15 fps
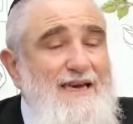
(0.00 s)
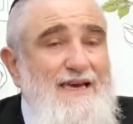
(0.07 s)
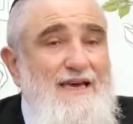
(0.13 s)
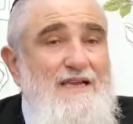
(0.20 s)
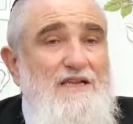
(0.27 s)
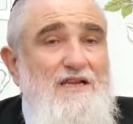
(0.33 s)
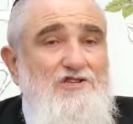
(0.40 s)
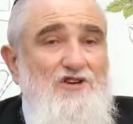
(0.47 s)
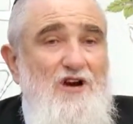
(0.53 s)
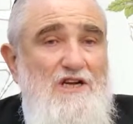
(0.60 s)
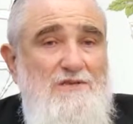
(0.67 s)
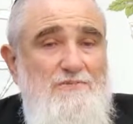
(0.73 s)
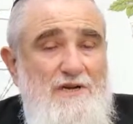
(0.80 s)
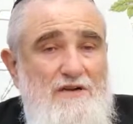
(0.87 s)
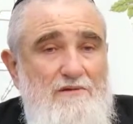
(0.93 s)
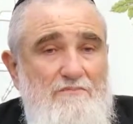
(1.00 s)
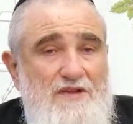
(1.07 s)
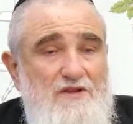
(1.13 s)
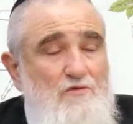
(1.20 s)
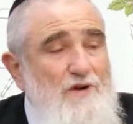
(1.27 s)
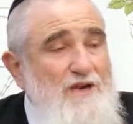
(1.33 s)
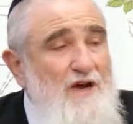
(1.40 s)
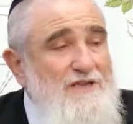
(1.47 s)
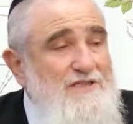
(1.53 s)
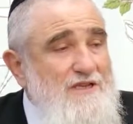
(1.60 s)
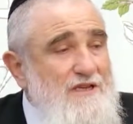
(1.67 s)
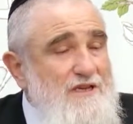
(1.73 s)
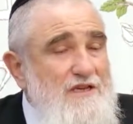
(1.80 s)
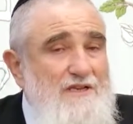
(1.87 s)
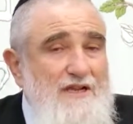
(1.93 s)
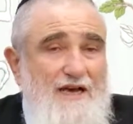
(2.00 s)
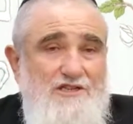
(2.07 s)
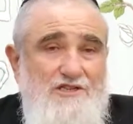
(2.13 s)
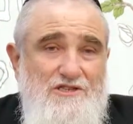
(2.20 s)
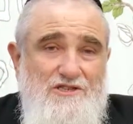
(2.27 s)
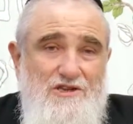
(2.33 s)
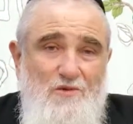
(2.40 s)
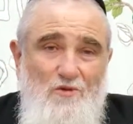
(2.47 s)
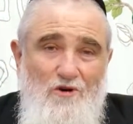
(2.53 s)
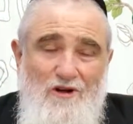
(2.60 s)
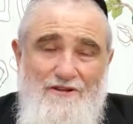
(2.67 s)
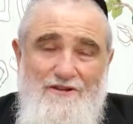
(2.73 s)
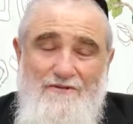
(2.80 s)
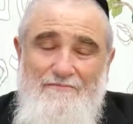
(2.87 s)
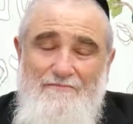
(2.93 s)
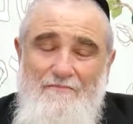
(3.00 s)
in the judgment between us and the nations of the world.